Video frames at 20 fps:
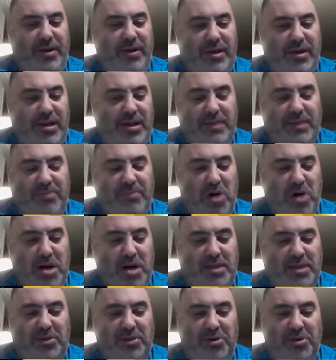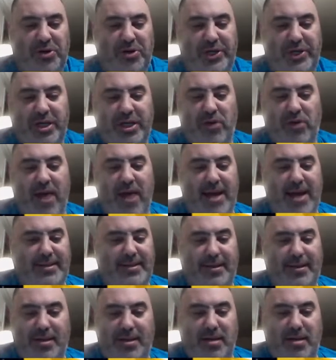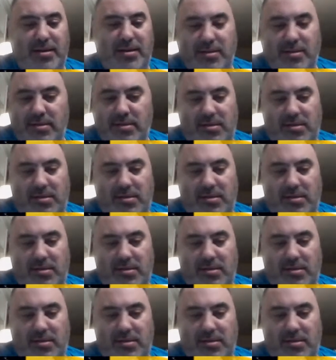His body's allergic to grass, I think.